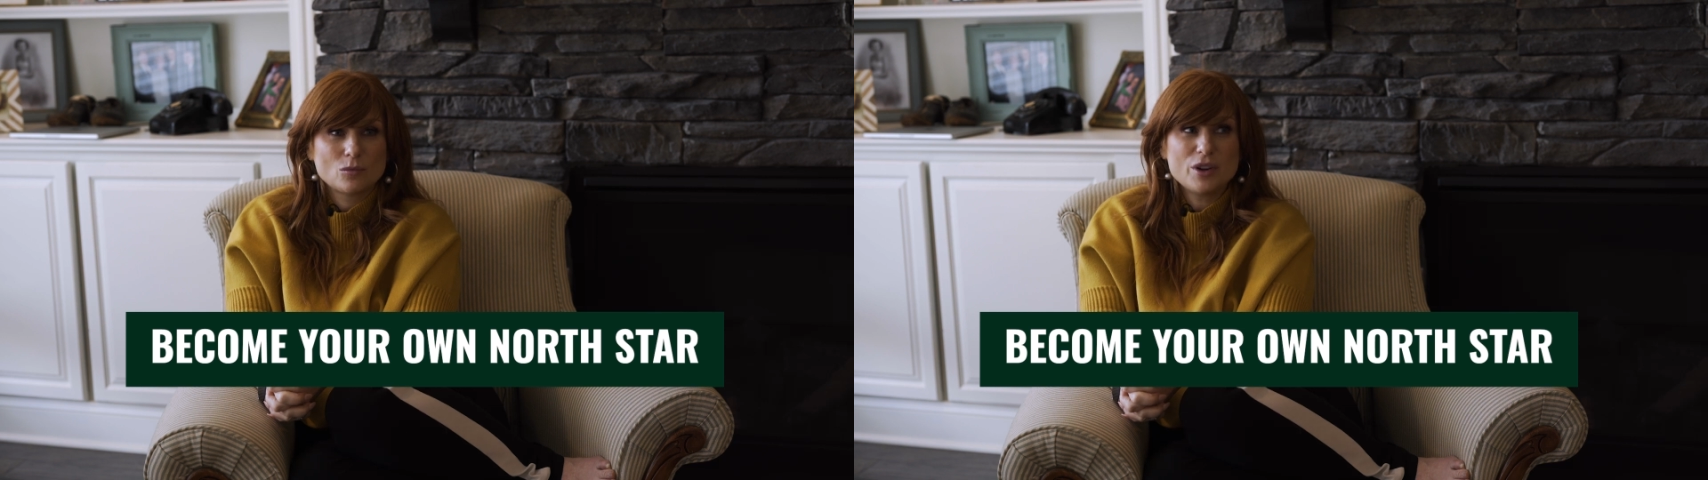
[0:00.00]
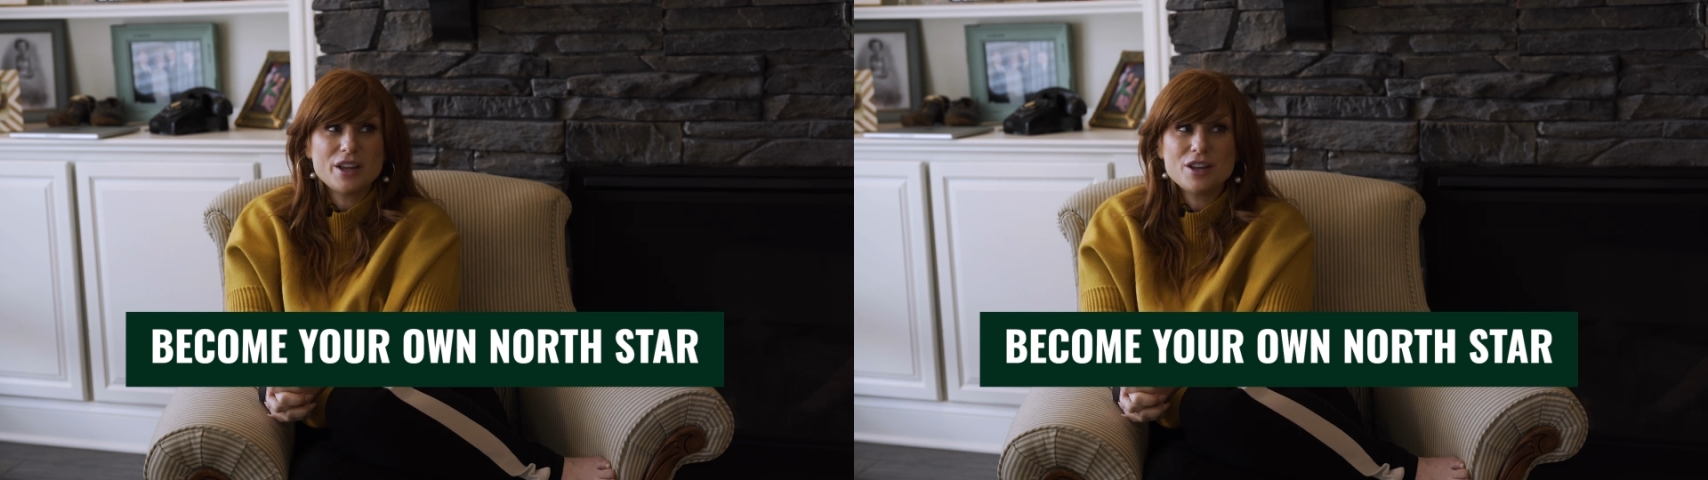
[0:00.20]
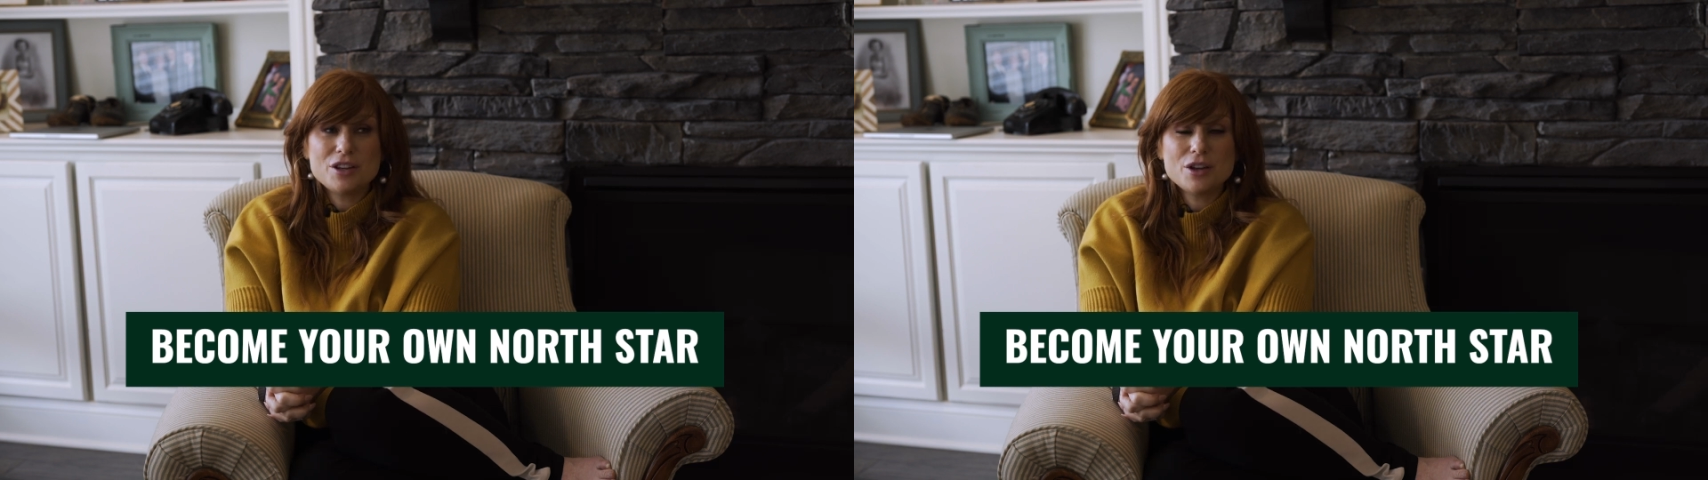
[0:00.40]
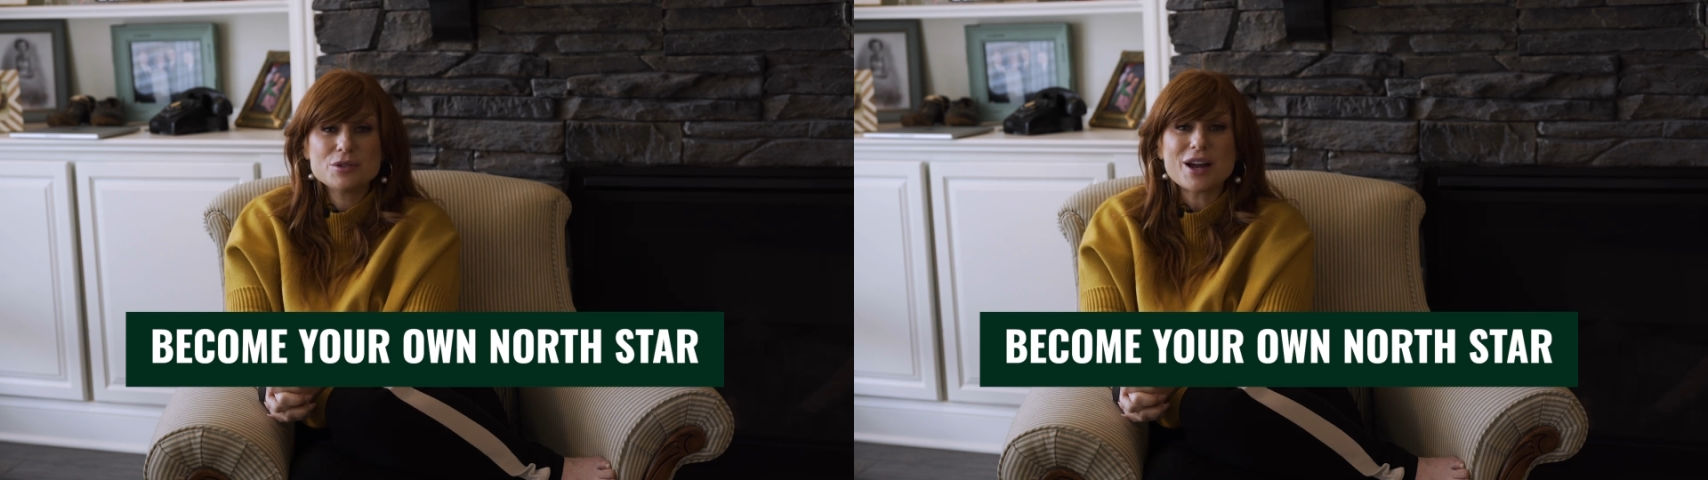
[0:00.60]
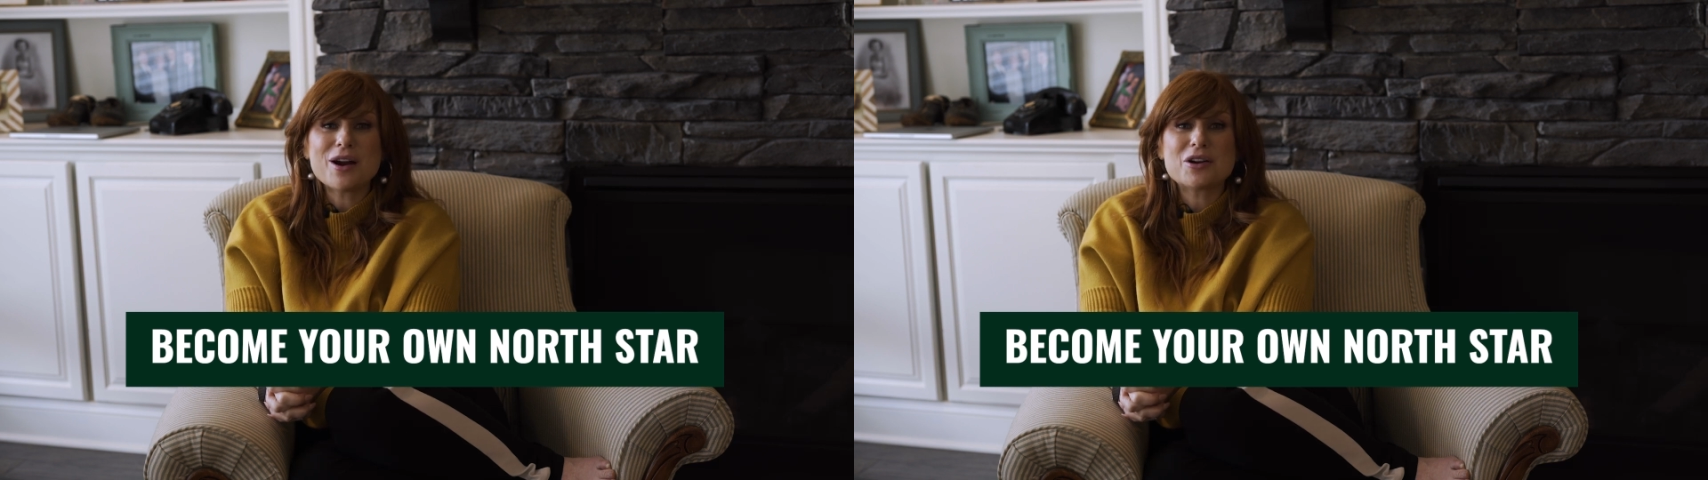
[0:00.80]
we
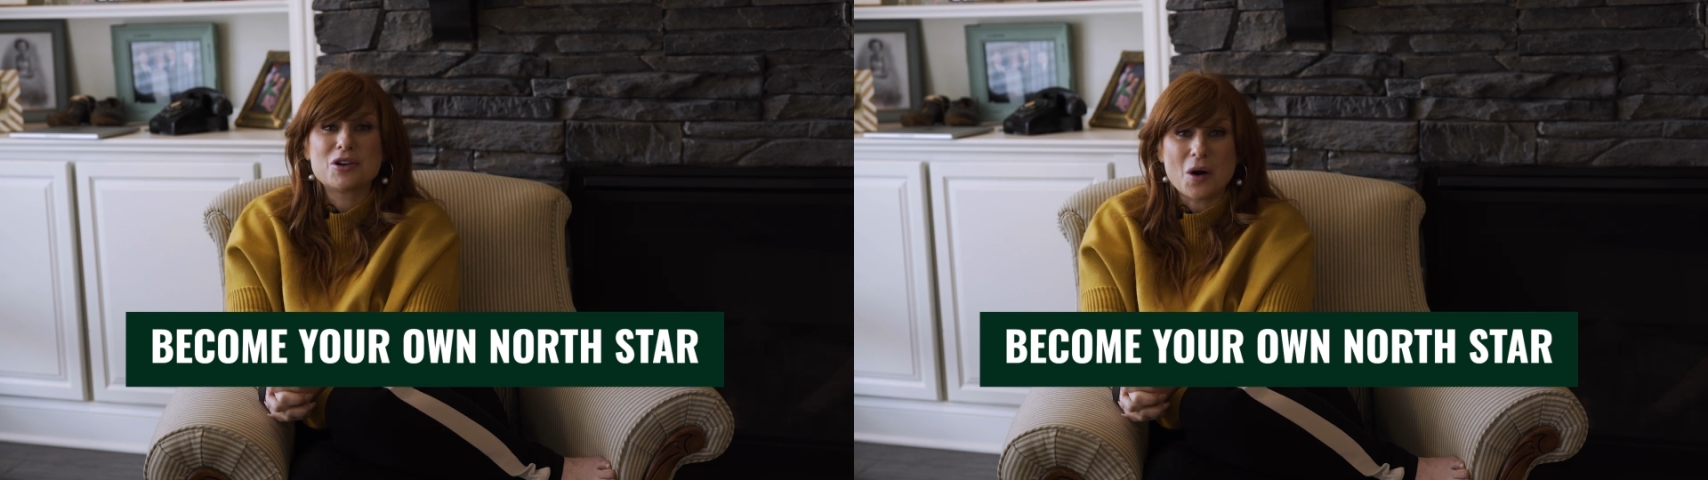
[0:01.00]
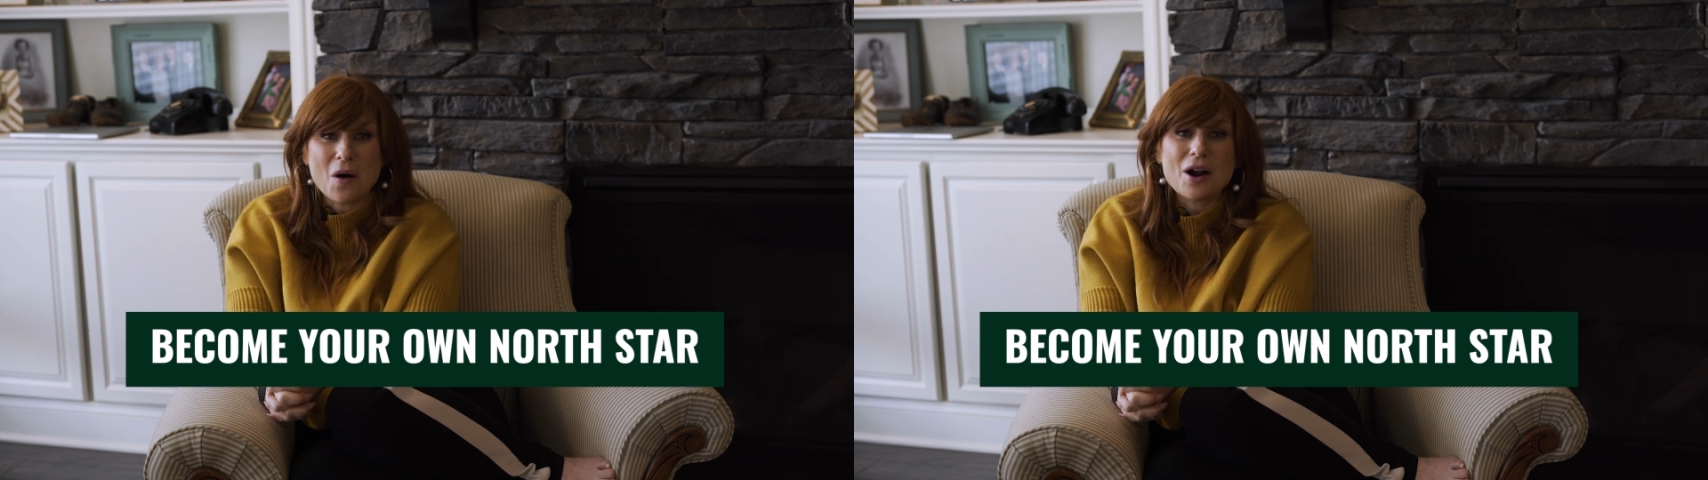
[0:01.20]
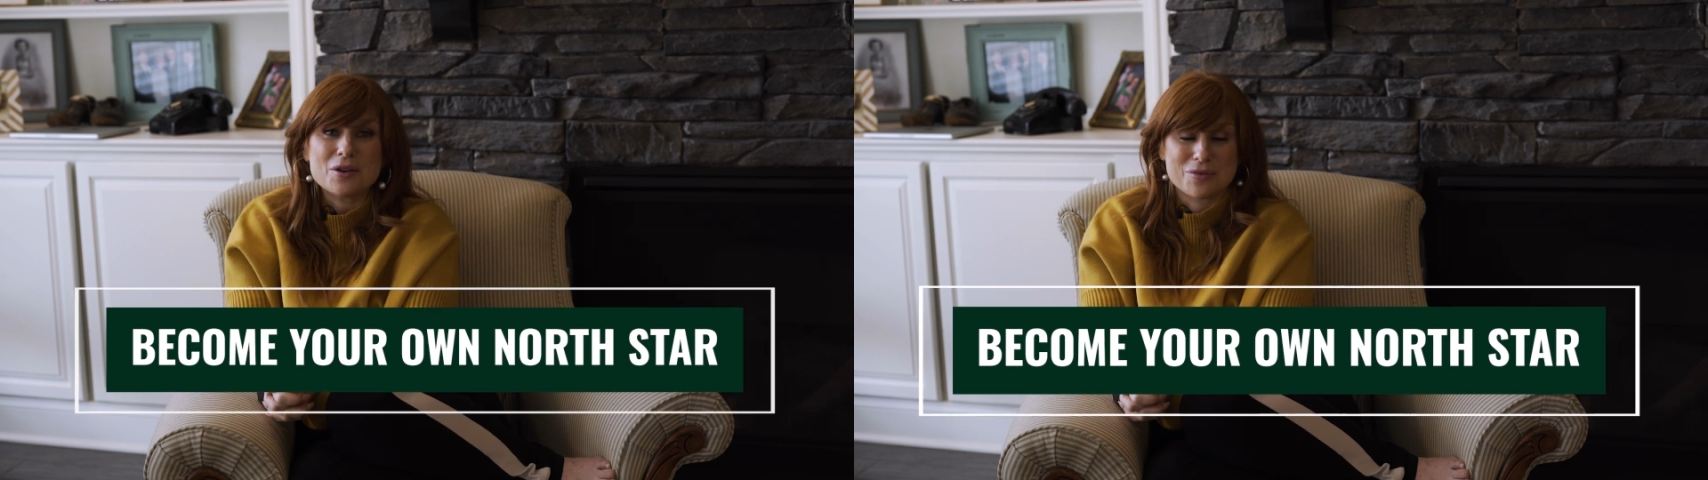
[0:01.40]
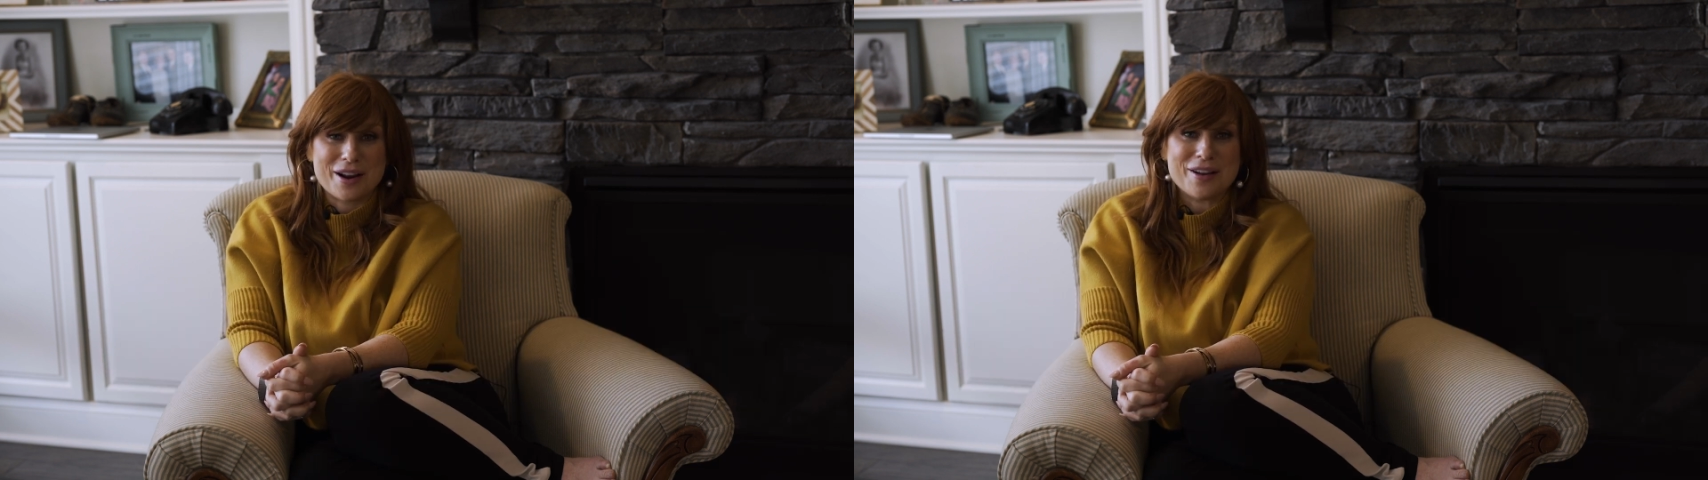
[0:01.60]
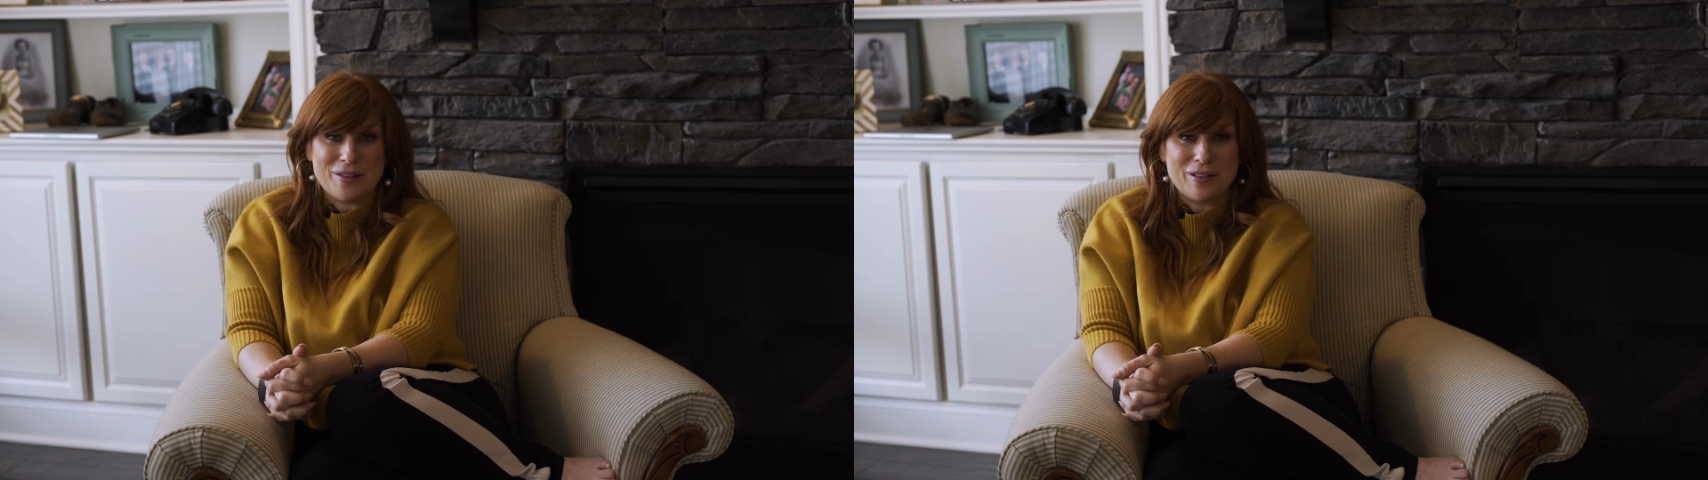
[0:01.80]
use our
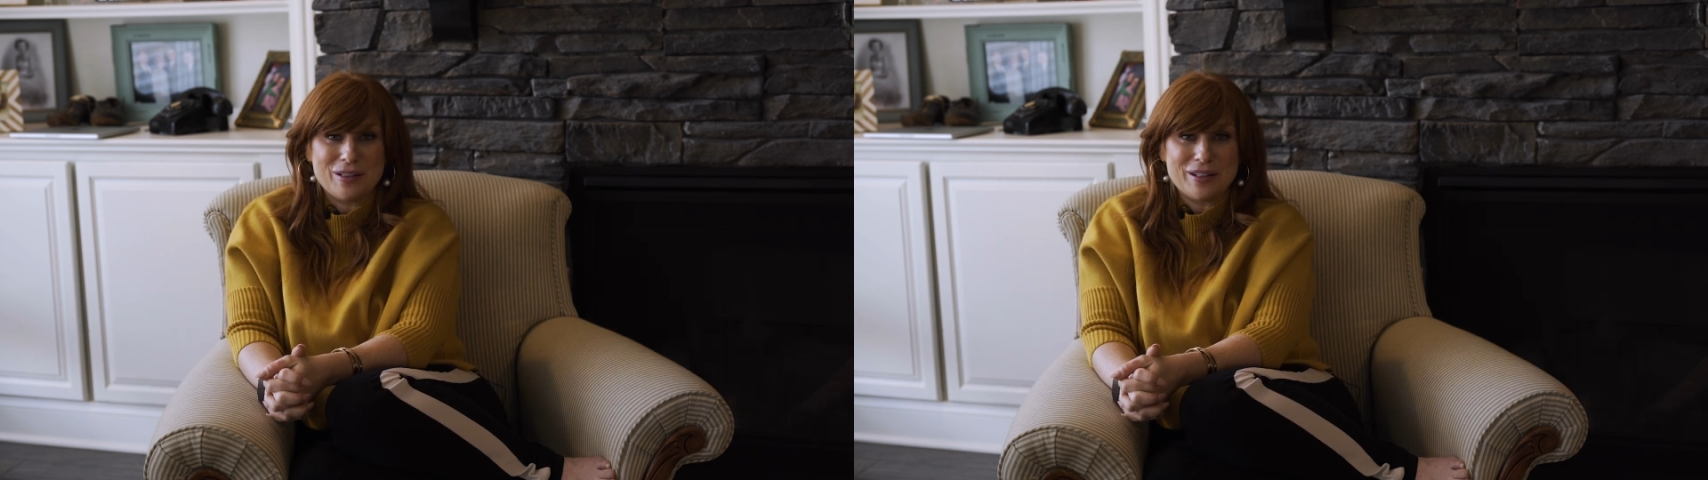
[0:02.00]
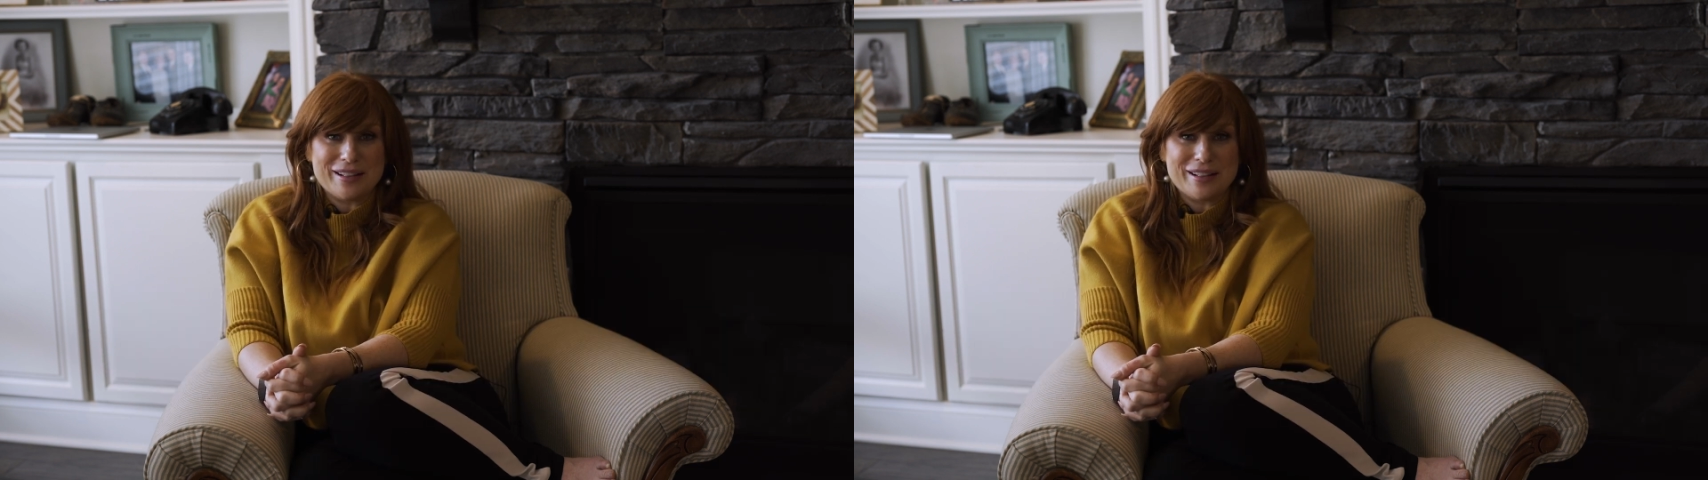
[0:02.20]
guardrail